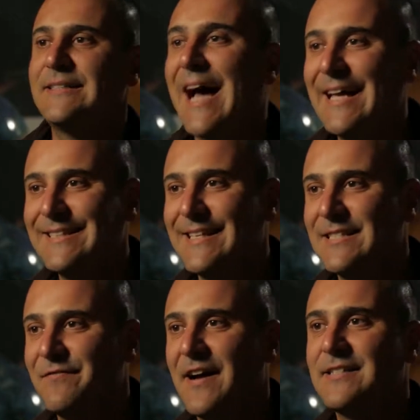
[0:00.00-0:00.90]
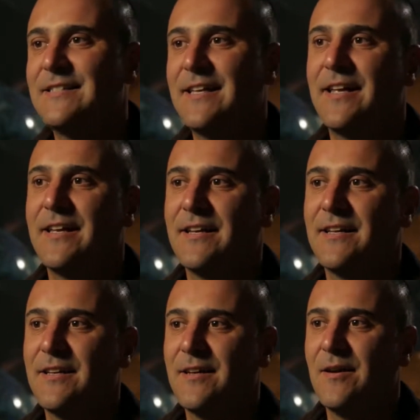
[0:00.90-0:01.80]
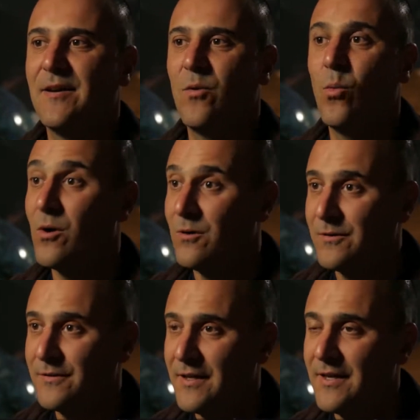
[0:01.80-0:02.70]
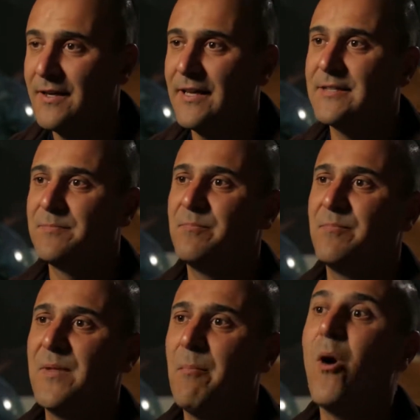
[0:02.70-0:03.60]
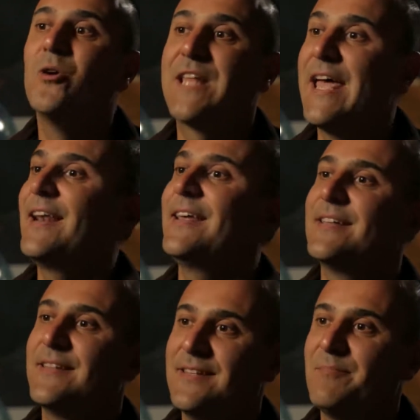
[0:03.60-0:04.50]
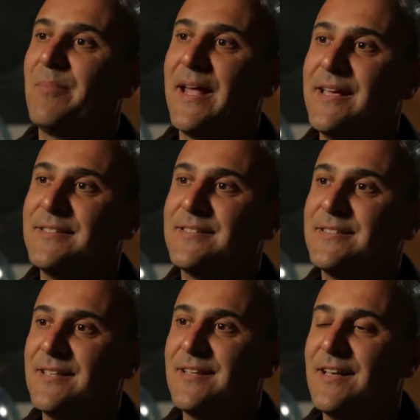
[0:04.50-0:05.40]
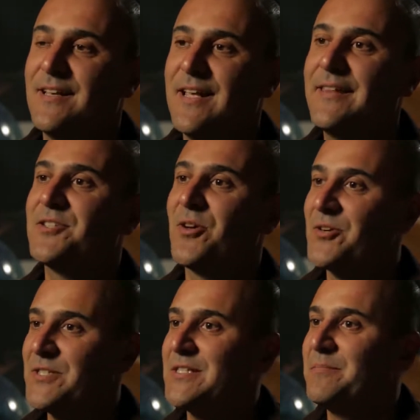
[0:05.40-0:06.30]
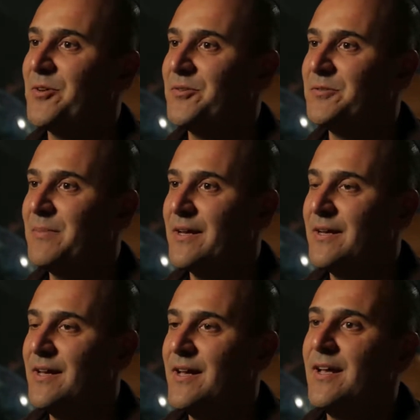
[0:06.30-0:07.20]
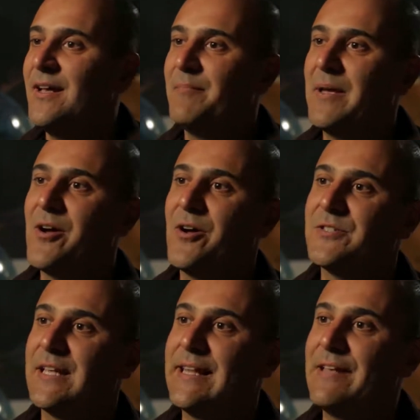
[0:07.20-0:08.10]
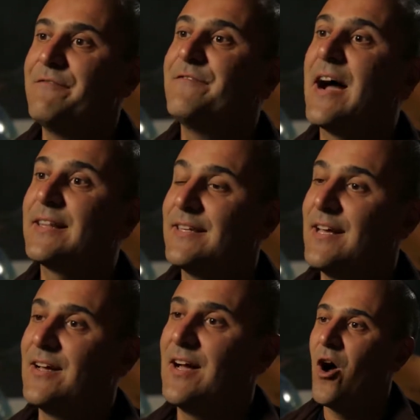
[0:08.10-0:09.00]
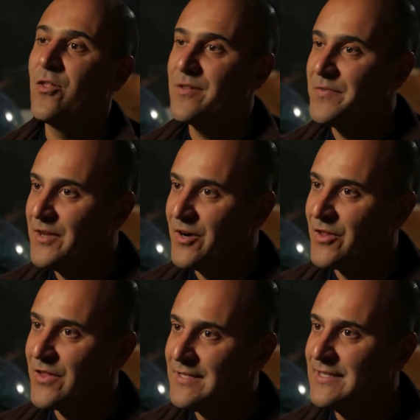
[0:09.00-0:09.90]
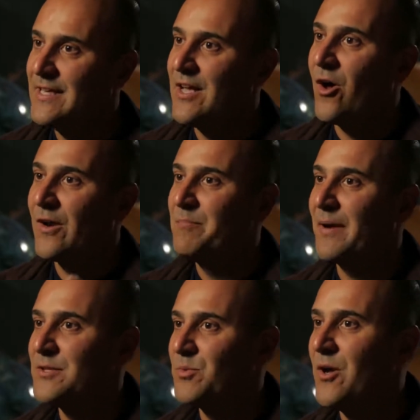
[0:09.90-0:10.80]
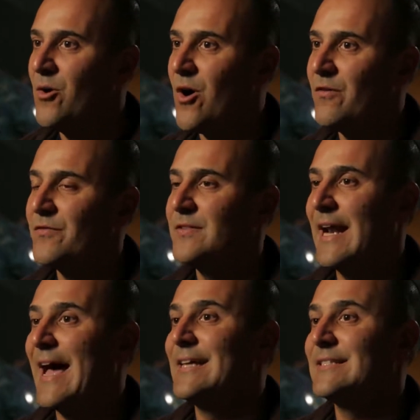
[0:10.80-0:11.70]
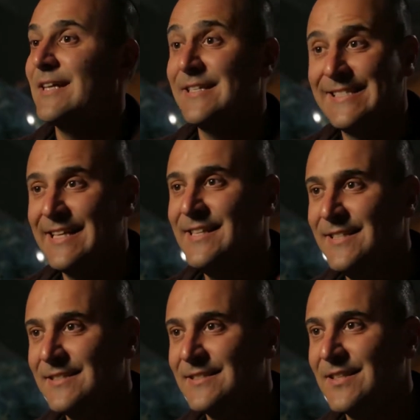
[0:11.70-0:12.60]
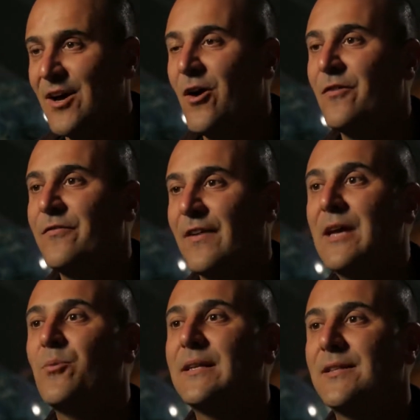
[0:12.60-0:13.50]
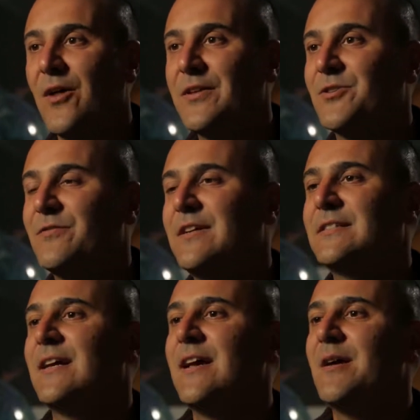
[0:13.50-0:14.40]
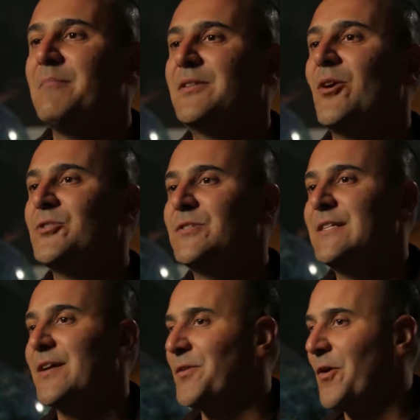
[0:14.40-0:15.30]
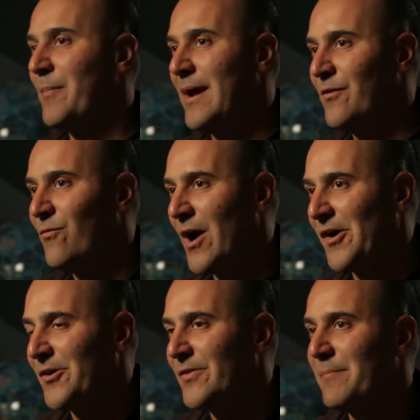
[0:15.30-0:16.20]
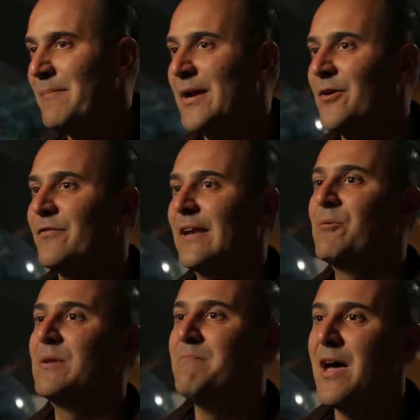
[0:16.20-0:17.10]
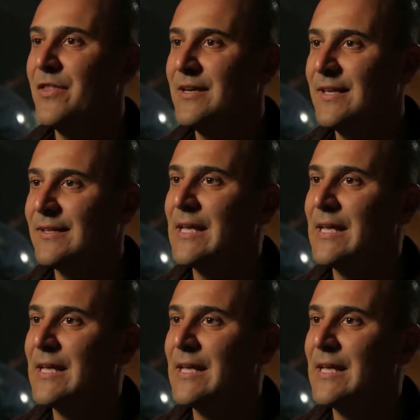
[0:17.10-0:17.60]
Titan is a fascinating world. It's the most alien place in the solar system, so to speak. Because it, in fact, other than the Earth is the only place we know of that has seas of liquid on its surface, but those seas are not made of water. They're made of liquid methane and